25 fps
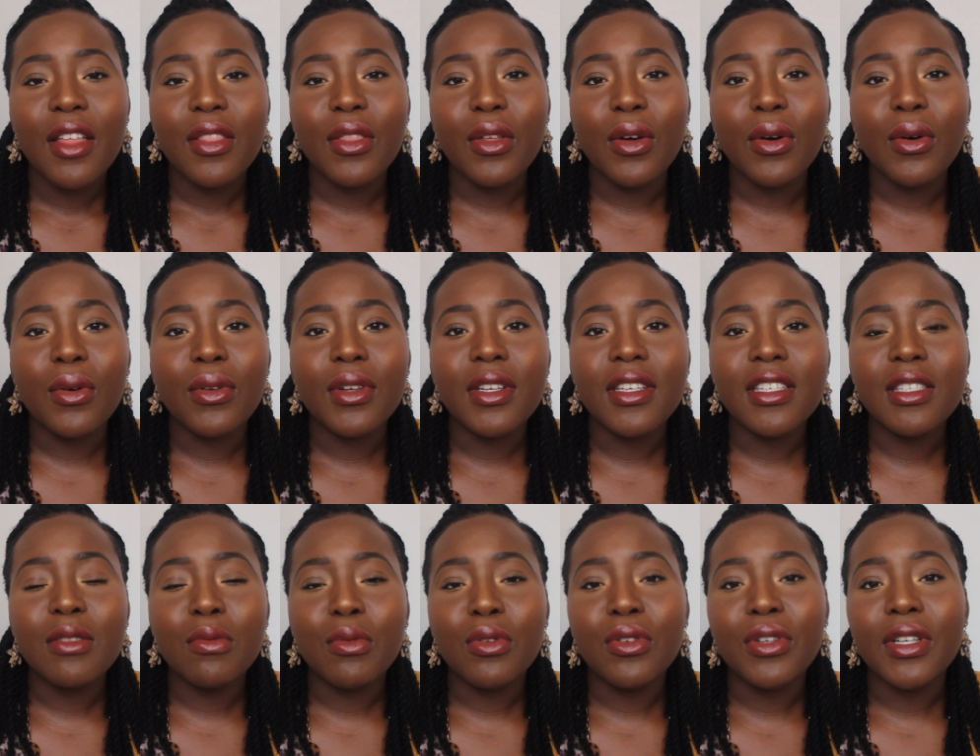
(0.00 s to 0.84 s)
the Holy
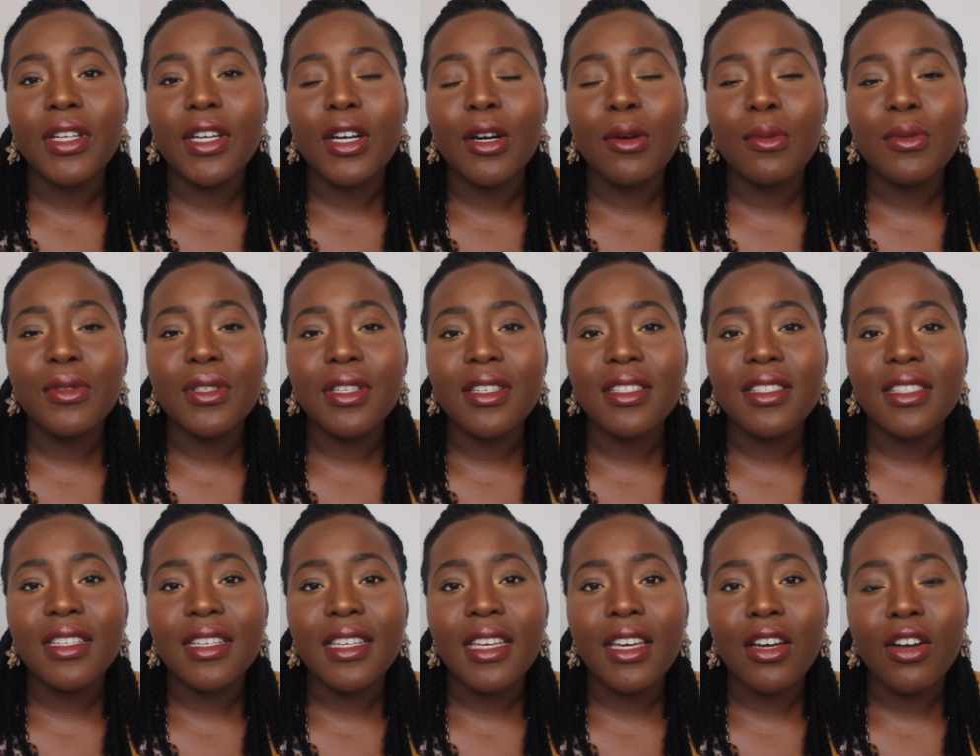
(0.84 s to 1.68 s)
Spirit helps us
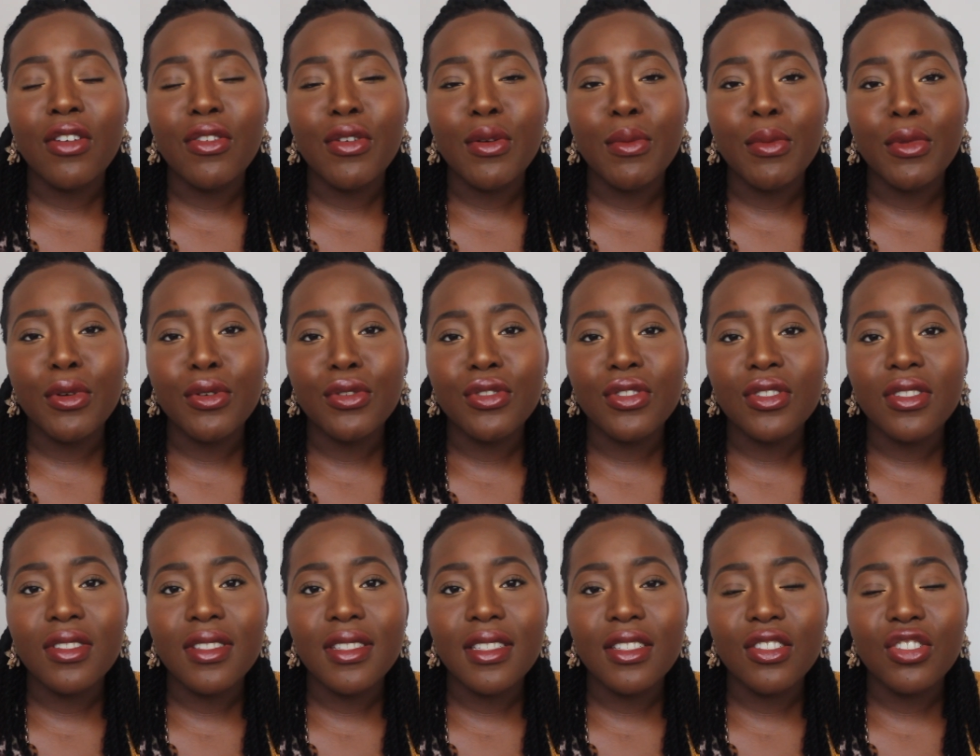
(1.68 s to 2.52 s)
to get our
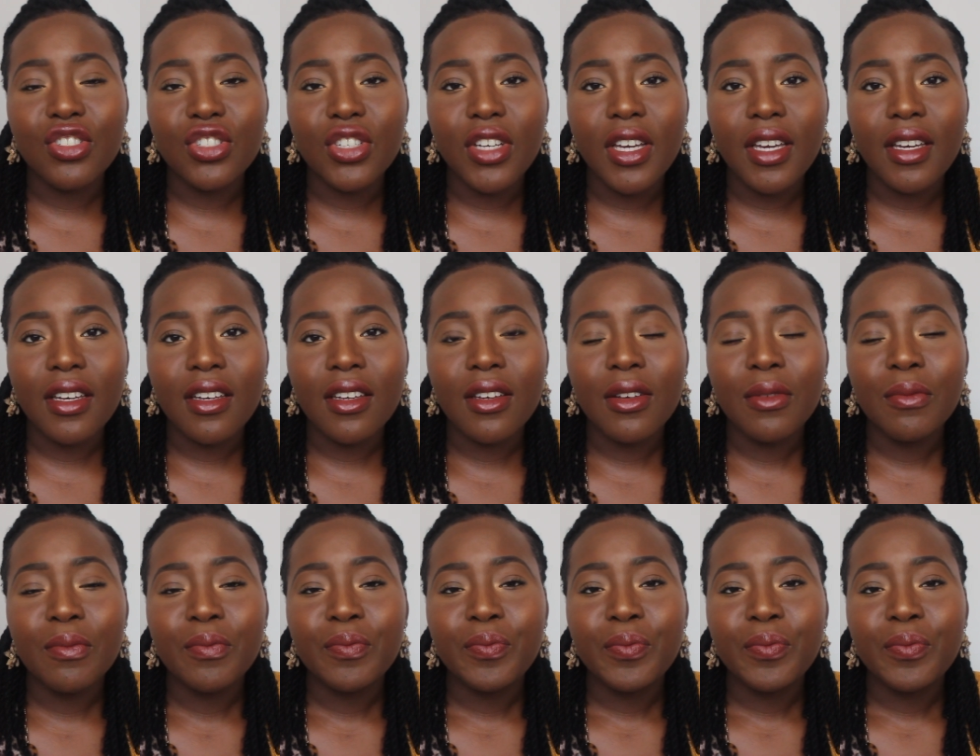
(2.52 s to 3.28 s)
emotions in check.